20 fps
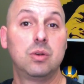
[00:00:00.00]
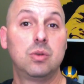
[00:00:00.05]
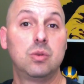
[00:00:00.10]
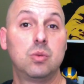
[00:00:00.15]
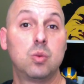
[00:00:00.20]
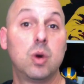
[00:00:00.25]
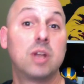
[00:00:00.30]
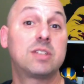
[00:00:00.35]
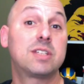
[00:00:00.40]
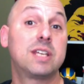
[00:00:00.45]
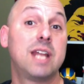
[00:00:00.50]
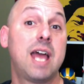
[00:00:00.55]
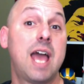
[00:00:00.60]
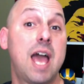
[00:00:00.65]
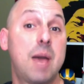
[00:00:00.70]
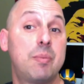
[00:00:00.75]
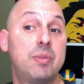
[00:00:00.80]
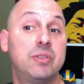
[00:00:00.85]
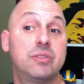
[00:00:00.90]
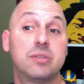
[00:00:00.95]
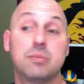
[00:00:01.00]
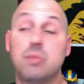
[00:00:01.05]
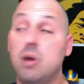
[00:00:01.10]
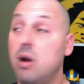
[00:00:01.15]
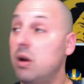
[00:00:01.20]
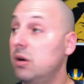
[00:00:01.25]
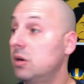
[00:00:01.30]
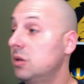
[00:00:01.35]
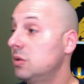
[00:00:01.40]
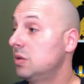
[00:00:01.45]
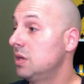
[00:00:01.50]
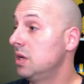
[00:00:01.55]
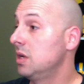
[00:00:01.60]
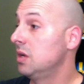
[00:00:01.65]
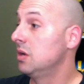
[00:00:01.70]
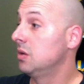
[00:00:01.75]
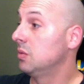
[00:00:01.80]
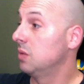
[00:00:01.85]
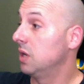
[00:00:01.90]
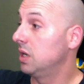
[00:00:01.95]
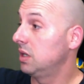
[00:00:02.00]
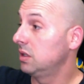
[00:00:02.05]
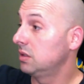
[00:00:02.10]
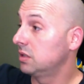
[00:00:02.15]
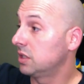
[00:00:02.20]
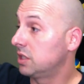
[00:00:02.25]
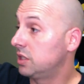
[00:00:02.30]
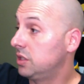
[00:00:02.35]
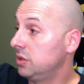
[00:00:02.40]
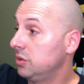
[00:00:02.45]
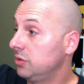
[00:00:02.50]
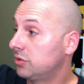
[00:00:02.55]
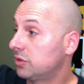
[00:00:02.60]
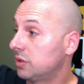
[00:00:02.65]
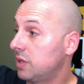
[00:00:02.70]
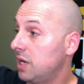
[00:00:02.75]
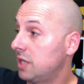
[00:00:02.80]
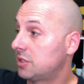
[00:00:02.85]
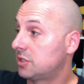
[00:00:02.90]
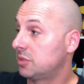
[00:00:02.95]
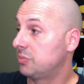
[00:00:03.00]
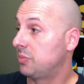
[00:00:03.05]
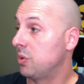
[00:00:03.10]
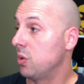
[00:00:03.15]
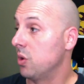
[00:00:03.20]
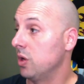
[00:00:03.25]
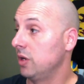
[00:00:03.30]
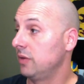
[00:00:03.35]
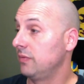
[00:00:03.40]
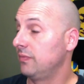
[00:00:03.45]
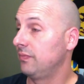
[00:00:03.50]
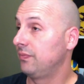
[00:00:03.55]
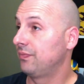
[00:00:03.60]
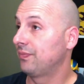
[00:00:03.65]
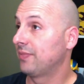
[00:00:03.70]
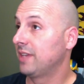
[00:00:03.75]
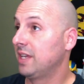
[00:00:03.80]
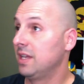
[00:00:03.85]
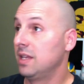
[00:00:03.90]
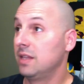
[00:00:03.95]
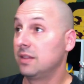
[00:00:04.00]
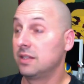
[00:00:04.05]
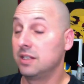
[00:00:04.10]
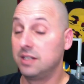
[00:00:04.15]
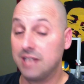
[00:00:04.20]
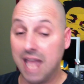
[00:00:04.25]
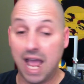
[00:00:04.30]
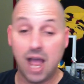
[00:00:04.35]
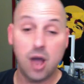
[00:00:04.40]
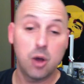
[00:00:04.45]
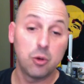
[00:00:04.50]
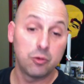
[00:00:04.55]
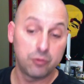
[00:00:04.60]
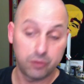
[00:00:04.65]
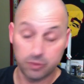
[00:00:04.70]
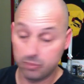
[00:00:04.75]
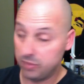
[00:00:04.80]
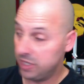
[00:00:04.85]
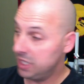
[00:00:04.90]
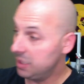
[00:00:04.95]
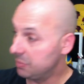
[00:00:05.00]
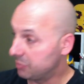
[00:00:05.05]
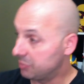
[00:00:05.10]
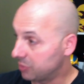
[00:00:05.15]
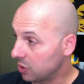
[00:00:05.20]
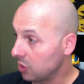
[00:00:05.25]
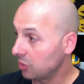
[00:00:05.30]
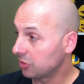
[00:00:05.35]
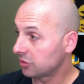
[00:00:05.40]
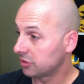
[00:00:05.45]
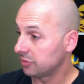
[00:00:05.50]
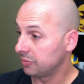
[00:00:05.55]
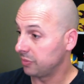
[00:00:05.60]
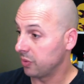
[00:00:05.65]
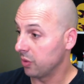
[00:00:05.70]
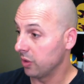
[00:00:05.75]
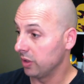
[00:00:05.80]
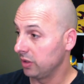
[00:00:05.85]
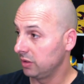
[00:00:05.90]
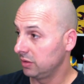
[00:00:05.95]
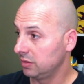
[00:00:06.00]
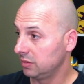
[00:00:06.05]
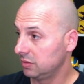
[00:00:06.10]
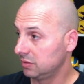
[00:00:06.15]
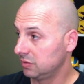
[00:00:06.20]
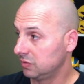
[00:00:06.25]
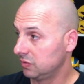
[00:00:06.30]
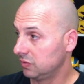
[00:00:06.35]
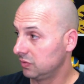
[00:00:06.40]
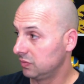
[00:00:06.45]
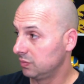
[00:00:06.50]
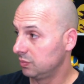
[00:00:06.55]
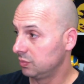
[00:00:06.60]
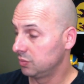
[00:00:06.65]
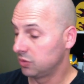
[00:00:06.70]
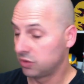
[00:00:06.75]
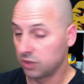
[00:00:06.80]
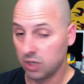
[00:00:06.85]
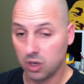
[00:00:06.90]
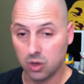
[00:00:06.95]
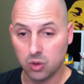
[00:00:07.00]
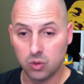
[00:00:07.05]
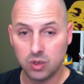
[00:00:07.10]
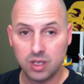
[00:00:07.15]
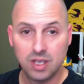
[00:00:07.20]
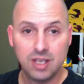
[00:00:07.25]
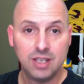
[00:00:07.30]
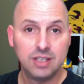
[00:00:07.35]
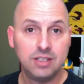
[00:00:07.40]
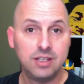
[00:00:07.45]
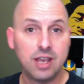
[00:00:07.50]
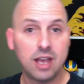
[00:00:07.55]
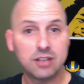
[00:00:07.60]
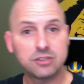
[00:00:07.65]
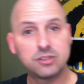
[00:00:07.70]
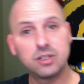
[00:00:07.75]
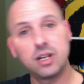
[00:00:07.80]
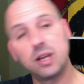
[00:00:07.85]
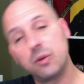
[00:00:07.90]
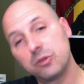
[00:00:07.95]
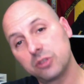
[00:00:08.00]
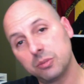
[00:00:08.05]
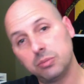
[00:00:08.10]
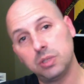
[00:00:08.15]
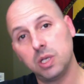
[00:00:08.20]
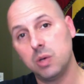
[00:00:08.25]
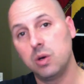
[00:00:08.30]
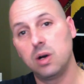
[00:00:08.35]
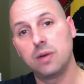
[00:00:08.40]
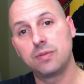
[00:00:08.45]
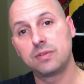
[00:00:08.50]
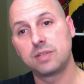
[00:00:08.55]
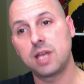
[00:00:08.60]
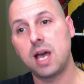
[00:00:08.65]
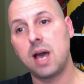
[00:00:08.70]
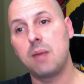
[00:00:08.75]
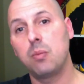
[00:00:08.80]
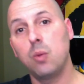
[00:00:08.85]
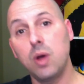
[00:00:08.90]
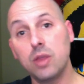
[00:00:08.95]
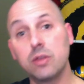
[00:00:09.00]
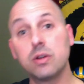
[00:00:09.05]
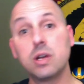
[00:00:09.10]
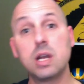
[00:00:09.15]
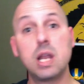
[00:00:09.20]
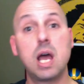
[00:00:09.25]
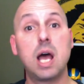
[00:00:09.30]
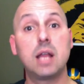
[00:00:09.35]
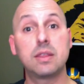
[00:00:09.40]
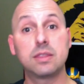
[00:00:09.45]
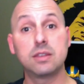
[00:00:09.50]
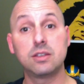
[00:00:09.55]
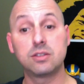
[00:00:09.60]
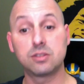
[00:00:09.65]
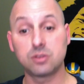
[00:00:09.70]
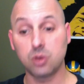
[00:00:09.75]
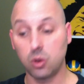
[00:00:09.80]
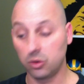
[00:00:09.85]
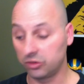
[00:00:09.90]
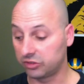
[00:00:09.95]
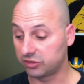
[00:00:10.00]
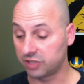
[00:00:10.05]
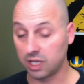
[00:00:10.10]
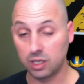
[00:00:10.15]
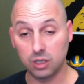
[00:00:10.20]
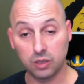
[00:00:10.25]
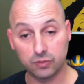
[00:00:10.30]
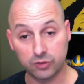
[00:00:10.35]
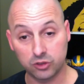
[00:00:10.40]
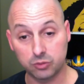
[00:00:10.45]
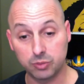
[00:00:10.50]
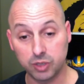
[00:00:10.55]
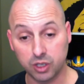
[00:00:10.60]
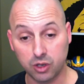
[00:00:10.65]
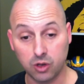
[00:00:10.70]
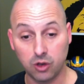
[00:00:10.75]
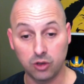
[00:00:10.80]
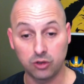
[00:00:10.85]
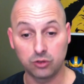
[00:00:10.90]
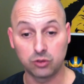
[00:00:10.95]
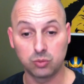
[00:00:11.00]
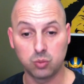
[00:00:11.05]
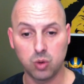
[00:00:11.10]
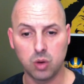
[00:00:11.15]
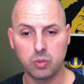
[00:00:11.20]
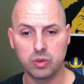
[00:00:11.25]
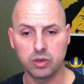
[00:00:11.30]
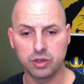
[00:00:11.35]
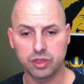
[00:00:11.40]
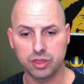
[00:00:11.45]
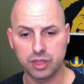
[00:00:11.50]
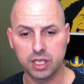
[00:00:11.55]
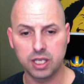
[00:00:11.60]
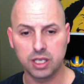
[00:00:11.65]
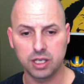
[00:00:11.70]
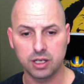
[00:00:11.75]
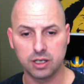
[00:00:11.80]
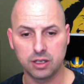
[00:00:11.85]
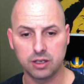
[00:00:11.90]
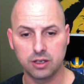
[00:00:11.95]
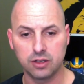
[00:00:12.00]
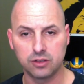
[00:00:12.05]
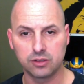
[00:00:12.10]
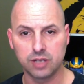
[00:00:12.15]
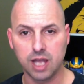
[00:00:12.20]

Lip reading: What's going to happen tomorrow? Well, the Qs are at support. The Dow, for me, broke support. So yesterday was a blow off top. Whether or not this whole sell-off is because what we were thinking it is.